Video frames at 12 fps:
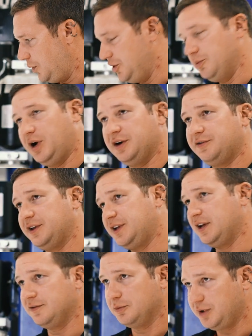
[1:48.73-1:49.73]
When you modify the
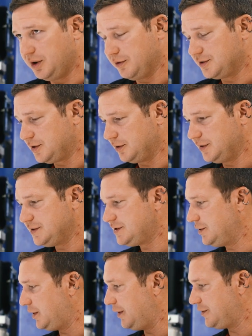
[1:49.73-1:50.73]
kit from being
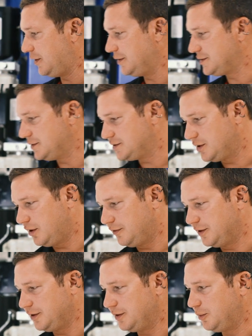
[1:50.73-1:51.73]
returnless, you'll have to also
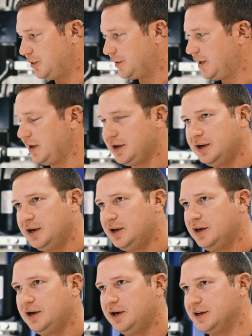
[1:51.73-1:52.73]
solve under the bulkhead
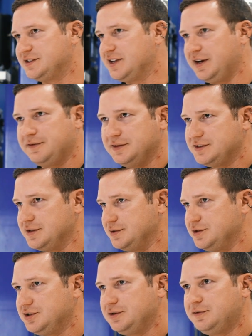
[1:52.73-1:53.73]
a siphon
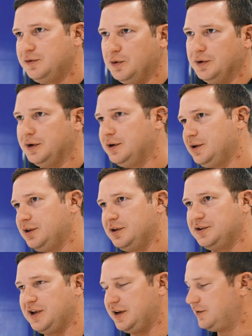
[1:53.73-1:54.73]
solution for
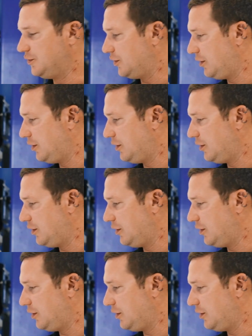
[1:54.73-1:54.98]
the tank to